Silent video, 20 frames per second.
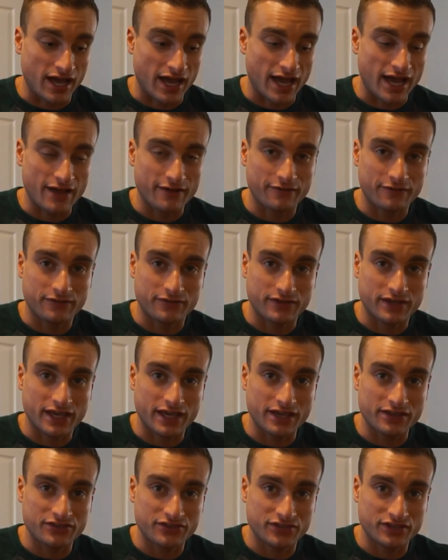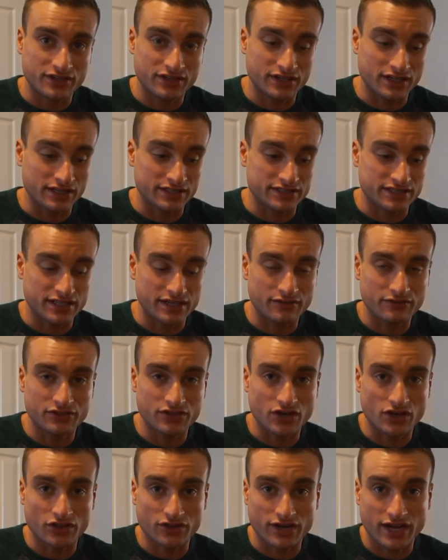half casein instead of
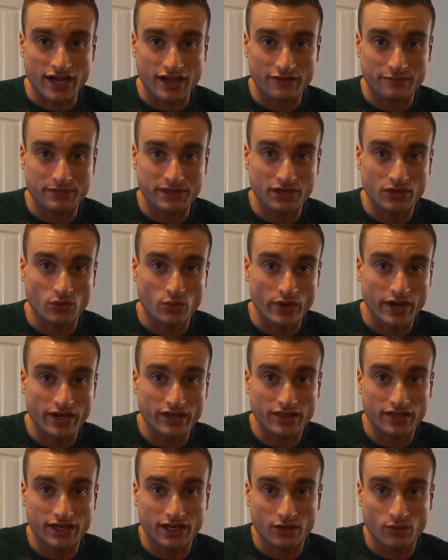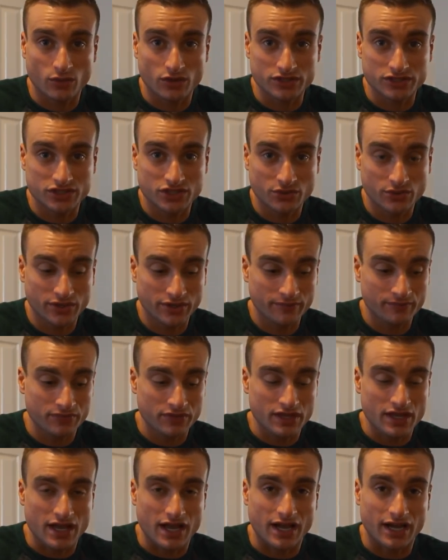the other half being whey like I was doing.
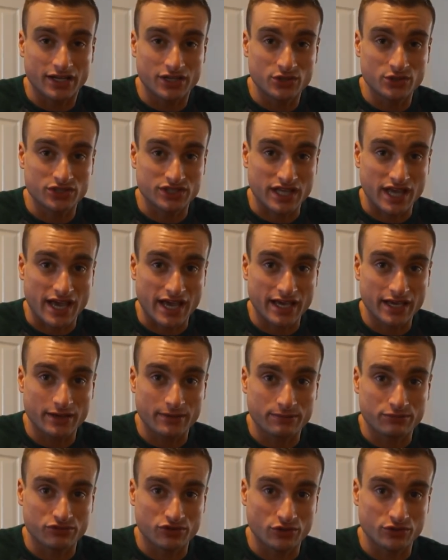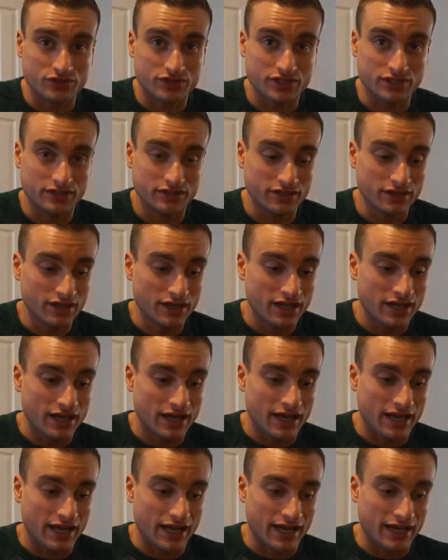I used egg protein
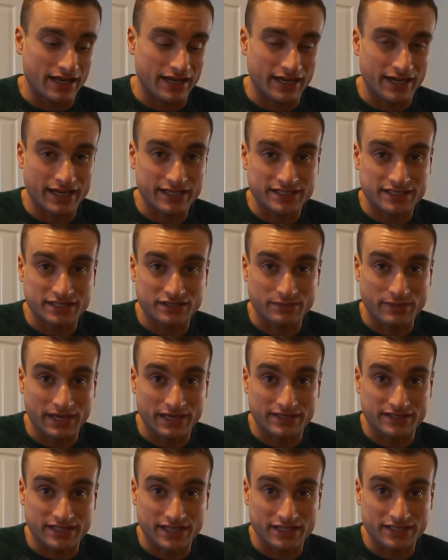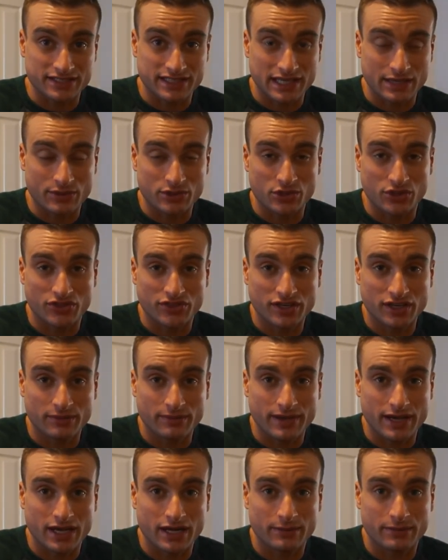and I guess this makes sense now when you think
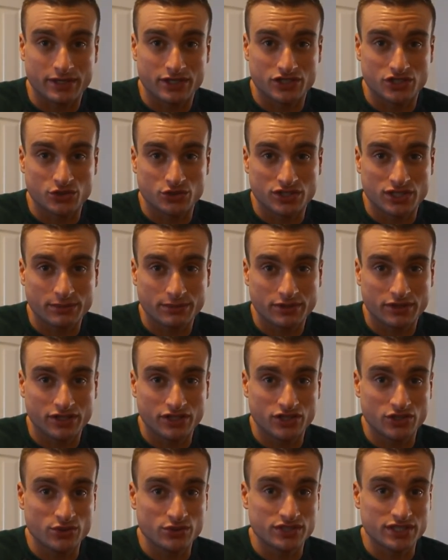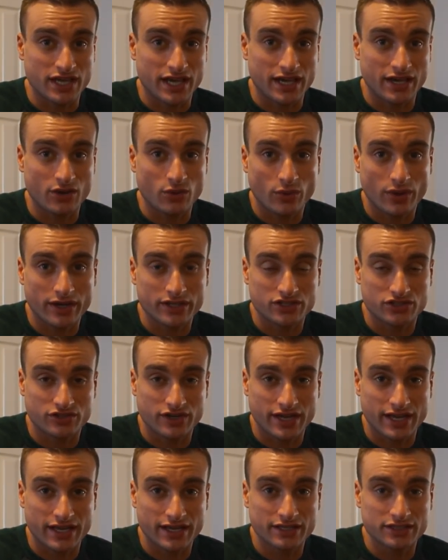about it because you typically use egg whites
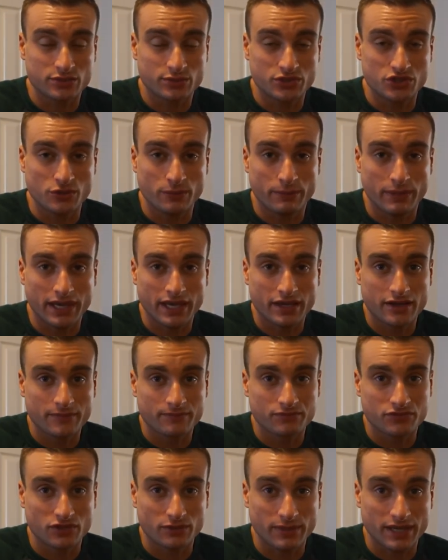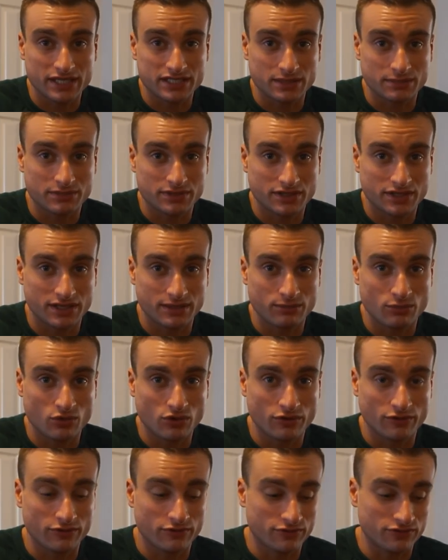or eggs when you bake to make something like
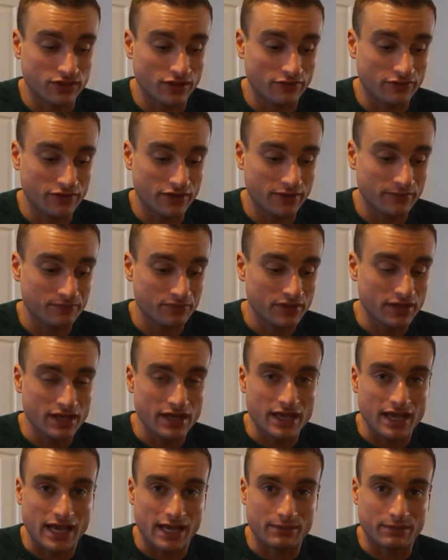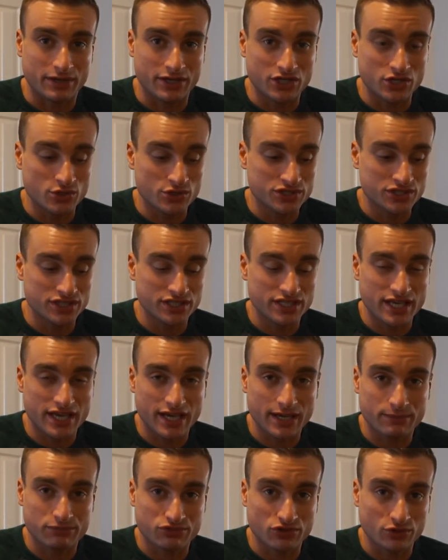more fluffy. And by using the
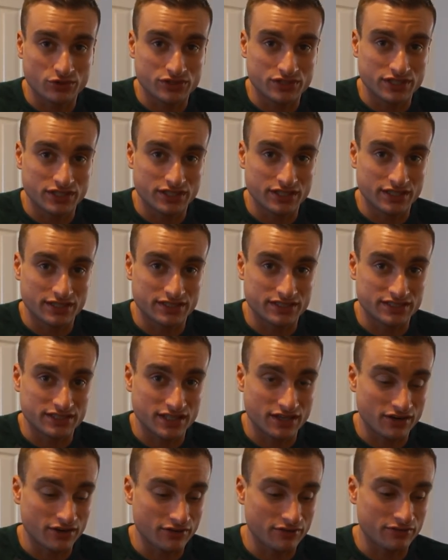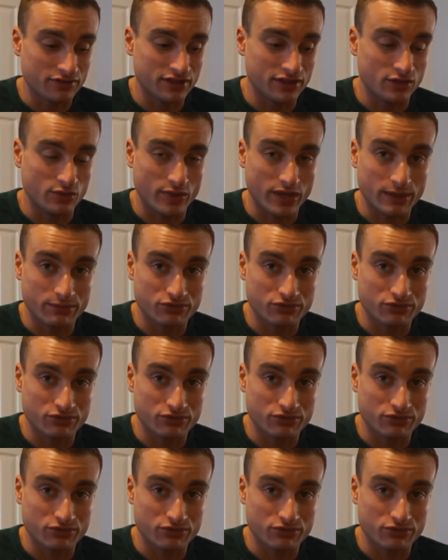egg protein instead of the whey